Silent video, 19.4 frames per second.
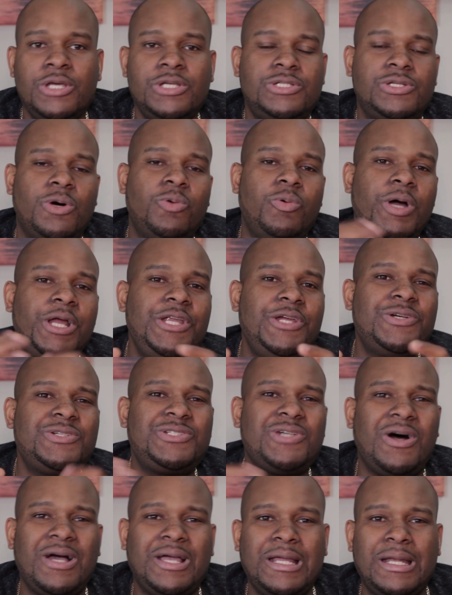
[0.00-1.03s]
So when you're
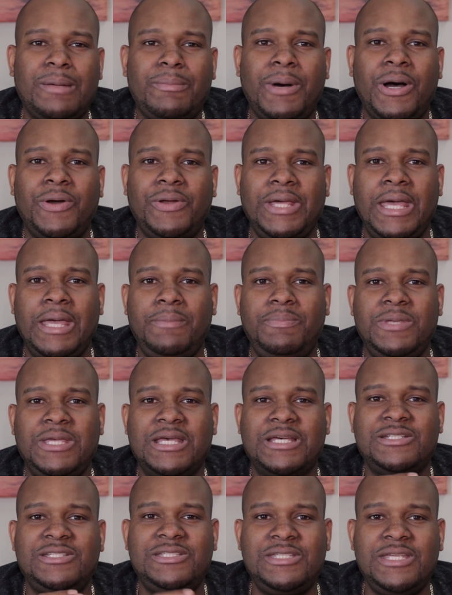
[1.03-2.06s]
talking about
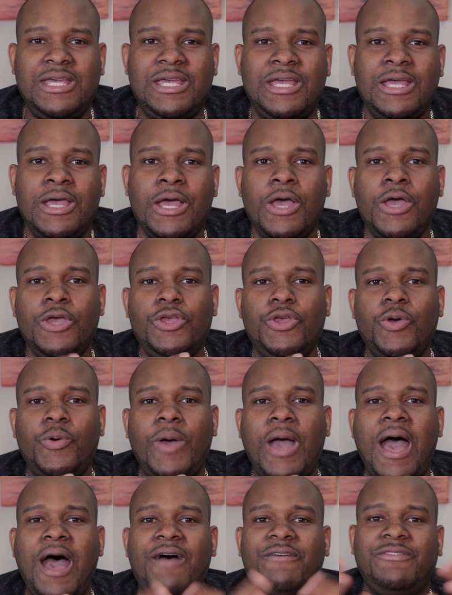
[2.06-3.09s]
APS-C, you
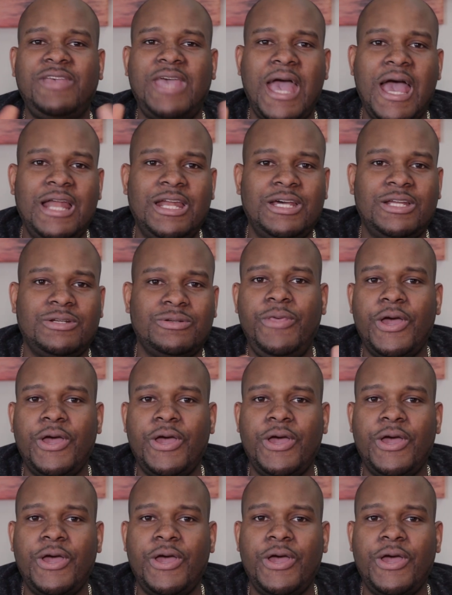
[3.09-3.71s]
have Canon.